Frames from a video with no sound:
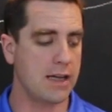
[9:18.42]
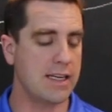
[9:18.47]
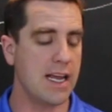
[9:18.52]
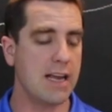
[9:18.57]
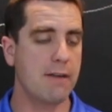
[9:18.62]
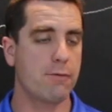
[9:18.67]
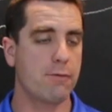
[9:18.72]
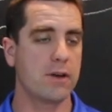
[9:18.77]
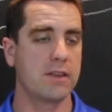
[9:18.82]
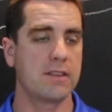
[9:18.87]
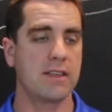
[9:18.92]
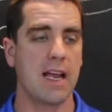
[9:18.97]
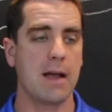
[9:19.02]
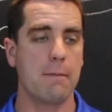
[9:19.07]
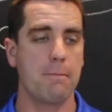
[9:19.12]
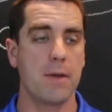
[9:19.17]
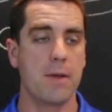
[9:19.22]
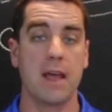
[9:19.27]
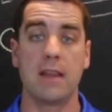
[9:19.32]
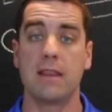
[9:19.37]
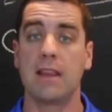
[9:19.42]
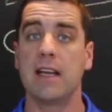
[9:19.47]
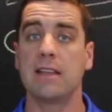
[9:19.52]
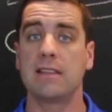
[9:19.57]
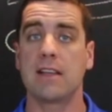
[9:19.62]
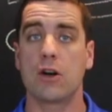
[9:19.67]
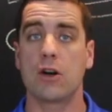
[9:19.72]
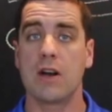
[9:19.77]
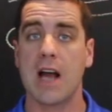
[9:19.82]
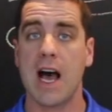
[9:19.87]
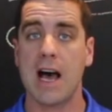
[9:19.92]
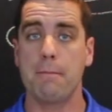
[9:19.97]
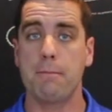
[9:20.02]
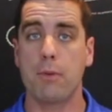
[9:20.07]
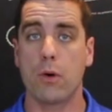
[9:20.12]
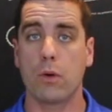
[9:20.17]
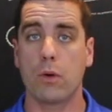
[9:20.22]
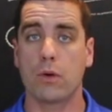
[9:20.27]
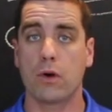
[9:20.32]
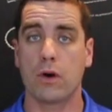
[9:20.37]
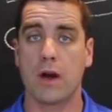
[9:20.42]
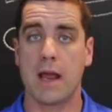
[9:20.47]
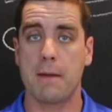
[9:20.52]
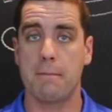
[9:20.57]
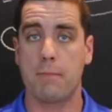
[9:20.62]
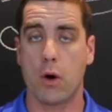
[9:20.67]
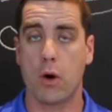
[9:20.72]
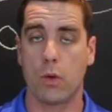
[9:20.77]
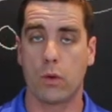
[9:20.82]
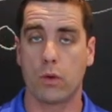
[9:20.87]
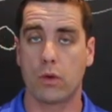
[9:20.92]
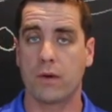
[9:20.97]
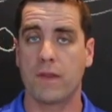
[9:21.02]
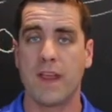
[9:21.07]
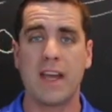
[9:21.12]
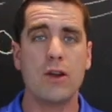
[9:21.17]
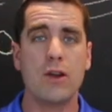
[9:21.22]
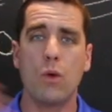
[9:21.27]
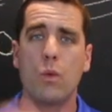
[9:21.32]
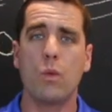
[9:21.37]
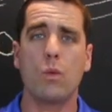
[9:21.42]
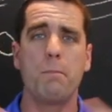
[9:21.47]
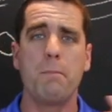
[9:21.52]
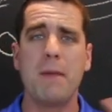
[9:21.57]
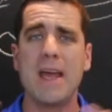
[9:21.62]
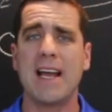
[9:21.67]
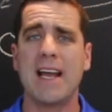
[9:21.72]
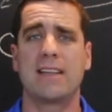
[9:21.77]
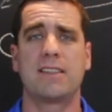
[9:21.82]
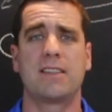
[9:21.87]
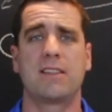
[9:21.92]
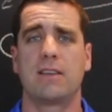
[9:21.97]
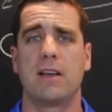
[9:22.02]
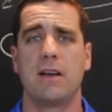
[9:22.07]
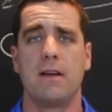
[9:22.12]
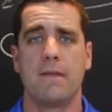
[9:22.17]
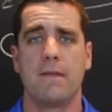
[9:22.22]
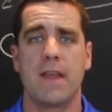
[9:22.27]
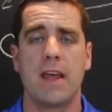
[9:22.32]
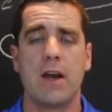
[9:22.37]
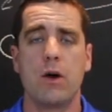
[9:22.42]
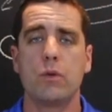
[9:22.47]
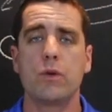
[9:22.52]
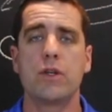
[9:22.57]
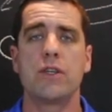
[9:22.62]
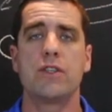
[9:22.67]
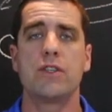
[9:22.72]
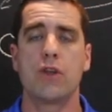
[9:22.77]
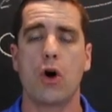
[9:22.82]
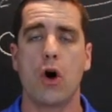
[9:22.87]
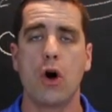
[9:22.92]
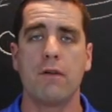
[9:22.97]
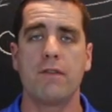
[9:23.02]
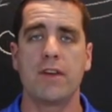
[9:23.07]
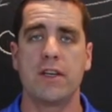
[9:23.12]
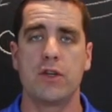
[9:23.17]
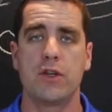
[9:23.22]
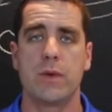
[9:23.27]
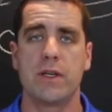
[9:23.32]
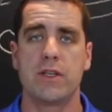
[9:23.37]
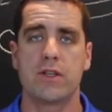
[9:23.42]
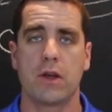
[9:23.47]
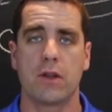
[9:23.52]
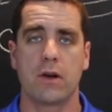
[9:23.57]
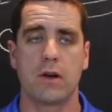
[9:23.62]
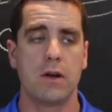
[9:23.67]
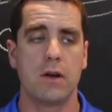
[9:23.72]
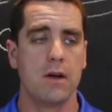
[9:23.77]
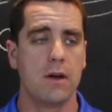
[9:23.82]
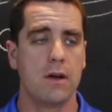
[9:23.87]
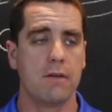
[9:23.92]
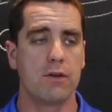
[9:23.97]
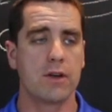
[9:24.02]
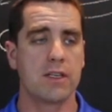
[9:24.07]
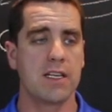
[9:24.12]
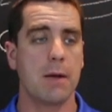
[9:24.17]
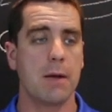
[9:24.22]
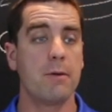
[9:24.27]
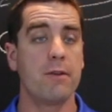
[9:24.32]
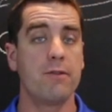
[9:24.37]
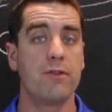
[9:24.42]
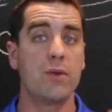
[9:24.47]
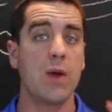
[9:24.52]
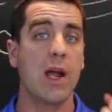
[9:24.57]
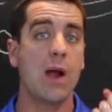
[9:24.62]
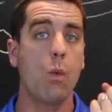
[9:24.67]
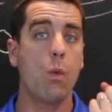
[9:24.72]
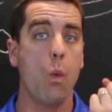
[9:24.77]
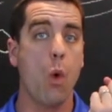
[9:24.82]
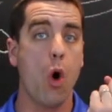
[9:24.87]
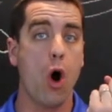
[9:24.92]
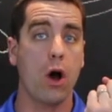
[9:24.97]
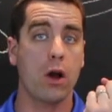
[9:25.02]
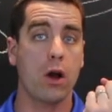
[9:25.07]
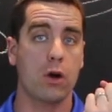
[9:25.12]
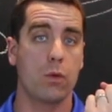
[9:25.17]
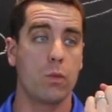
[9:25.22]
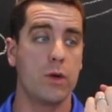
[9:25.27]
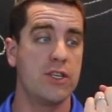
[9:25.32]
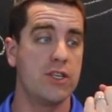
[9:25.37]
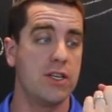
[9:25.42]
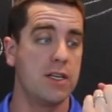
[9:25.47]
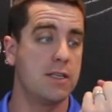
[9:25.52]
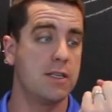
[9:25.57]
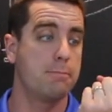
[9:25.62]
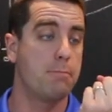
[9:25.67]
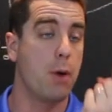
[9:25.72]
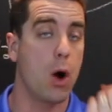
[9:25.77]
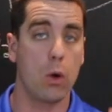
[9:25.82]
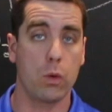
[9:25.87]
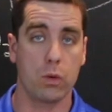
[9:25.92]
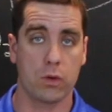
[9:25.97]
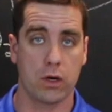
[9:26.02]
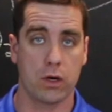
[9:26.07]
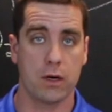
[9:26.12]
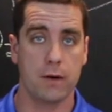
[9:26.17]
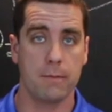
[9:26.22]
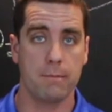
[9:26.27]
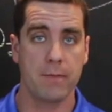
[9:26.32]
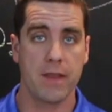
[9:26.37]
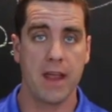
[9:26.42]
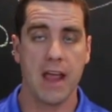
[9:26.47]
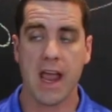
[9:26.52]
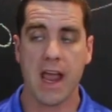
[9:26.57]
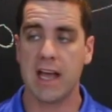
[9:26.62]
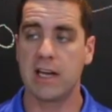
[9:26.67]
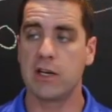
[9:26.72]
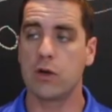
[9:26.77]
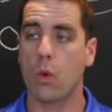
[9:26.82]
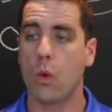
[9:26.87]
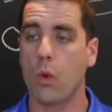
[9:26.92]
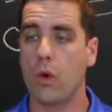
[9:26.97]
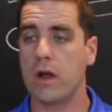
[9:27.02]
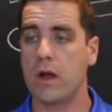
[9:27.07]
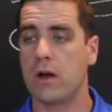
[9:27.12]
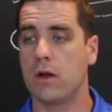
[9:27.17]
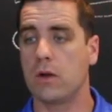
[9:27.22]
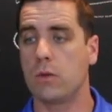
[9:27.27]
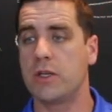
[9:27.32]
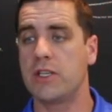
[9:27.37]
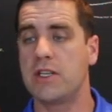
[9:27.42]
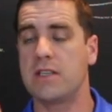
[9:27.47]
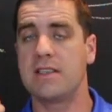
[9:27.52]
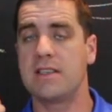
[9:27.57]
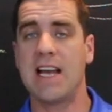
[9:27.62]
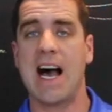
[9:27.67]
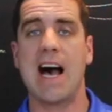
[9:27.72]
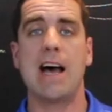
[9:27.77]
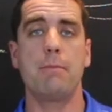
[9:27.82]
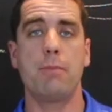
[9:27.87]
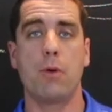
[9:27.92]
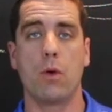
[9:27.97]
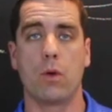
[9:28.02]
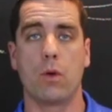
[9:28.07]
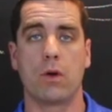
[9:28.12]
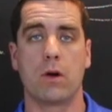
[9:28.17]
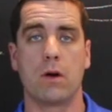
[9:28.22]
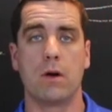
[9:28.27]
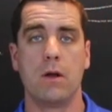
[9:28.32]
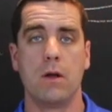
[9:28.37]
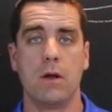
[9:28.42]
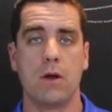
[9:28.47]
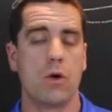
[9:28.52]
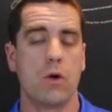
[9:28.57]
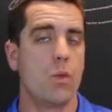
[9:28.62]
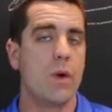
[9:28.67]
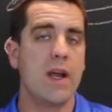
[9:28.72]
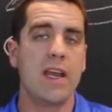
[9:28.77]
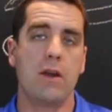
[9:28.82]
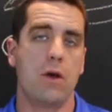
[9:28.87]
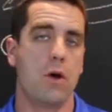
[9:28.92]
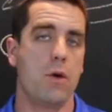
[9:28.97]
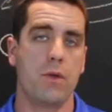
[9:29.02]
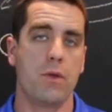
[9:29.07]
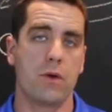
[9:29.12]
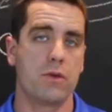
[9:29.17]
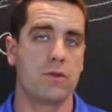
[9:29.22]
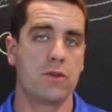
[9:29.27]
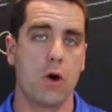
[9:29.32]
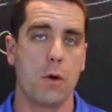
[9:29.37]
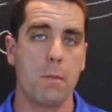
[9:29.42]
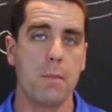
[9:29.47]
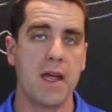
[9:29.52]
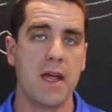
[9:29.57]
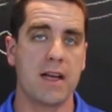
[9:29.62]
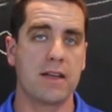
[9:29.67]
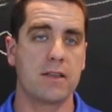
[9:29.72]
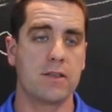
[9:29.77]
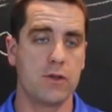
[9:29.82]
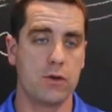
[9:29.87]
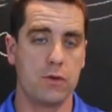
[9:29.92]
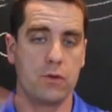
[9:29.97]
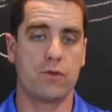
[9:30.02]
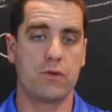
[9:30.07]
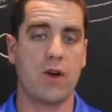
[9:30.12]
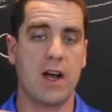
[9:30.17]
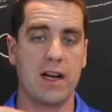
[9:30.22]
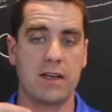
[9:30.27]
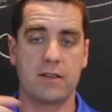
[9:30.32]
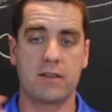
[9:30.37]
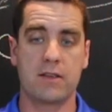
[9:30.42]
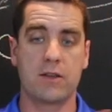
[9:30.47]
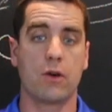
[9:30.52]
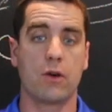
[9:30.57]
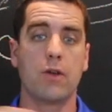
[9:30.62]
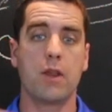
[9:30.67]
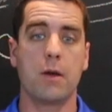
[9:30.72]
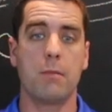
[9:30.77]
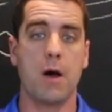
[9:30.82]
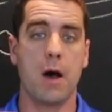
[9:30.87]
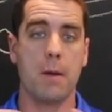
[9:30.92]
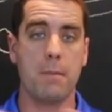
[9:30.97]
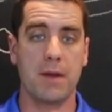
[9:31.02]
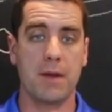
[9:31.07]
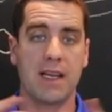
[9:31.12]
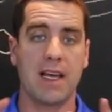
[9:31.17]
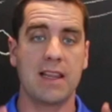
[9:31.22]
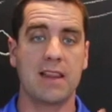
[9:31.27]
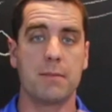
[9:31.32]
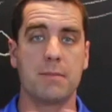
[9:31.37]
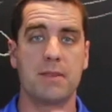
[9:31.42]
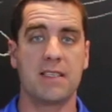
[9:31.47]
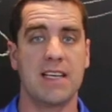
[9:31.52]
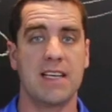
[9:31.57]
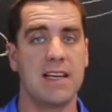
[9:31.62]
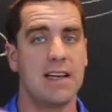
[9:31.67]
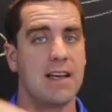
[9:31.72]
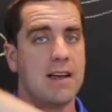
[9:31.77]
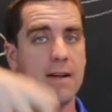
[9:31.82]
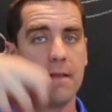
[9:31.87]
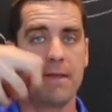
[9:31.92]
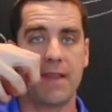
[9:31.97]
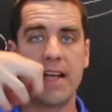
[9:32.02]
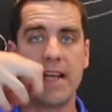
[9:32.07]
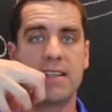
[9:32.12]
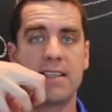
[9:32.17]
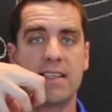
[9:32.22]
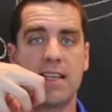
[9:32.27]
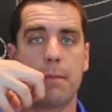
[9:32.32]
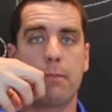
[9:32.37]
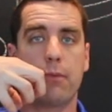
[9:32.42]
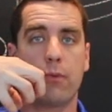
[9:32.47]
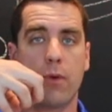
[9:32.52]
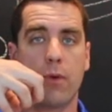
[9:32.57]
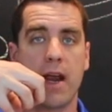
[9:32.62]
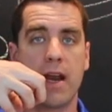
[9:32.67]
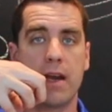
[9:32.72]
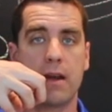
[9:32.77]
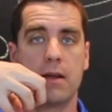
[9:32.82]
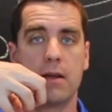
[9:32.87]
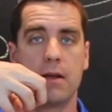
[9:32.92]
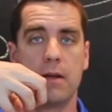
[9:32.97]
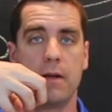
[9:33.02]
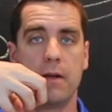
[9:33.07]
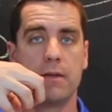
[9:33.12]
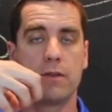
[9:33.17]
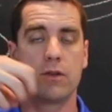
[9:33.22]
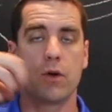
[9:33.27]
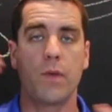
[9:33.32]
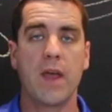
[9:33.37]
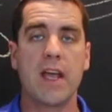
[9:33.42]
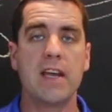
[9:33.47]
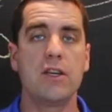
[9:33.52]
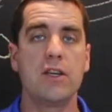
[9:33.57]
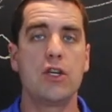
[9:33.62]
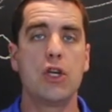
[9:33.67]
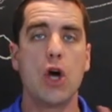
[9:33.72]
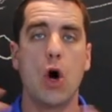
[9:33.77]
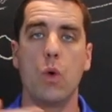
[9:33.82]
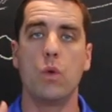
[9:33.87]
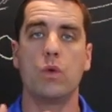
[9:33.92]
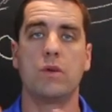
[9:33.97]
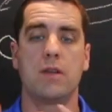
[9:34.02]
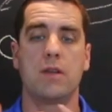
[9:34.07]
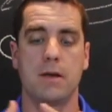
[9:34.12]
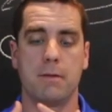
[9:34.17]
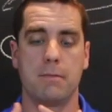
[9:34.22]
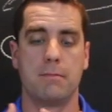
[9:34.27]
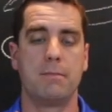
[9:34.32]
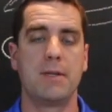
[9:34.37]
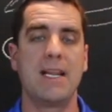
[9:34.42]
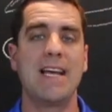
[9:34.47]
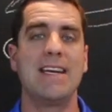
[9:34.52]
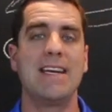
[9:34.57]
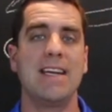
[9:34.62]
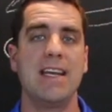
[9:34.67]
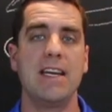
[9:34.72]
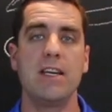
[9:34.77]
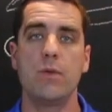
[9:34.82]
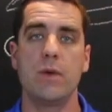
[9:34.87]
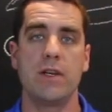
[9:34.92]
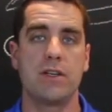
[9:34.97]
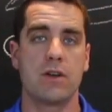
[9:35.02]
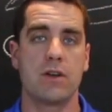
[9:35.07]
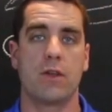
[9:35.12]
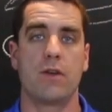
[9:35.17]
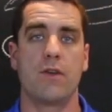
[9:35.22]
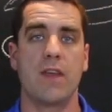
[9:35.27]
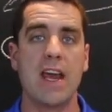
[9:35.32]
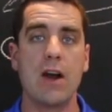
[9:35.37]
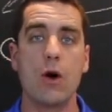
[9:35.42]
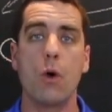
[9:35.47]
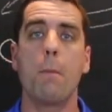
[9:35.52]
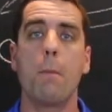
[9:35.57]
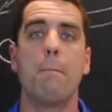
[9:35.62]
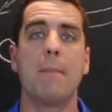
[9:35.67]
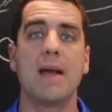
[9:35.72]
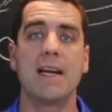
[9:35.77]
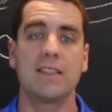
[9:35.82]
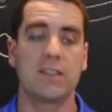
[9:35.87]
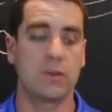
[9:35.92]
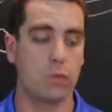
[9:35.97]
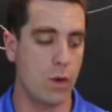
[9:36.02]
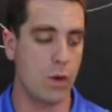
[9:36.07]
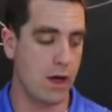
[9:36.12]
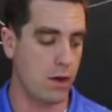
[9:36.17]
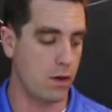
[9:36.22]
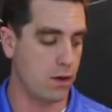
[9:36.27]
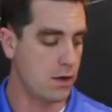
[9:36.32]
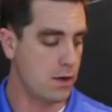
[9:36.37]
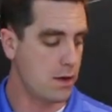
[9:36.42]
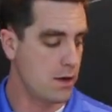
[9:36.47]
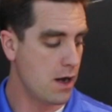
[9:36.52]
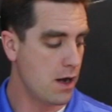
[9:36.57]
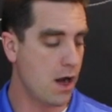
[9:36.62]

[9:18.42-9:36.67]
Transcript: Take for example, and things that are non-polar and polar, they don't mix. They don't dissolve into each other. For example, if you take water, which is polar, and oil, which is non-polar, we know those don't mix. You try to stir them up and let them sit, they separate. So they don't blend into each other. They don't mix well.